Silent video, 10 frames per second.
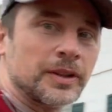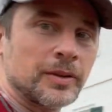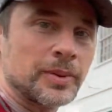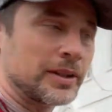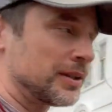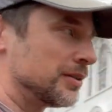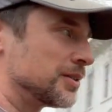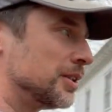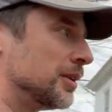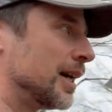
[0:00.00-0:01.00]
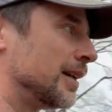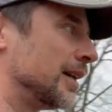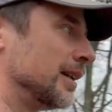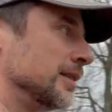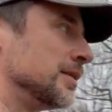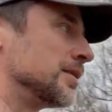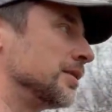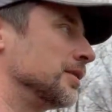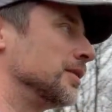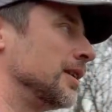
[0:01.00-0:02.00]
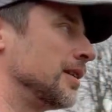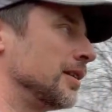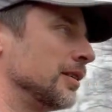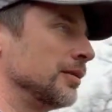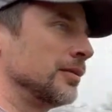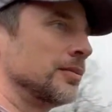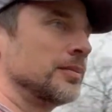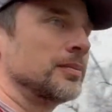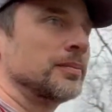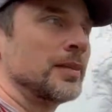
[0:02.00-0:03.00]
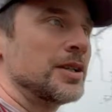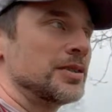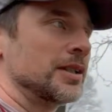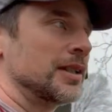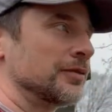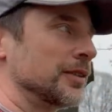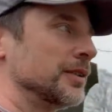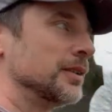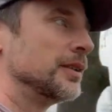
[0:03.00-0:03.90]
Apparently there's no add-ons or anything majorly different.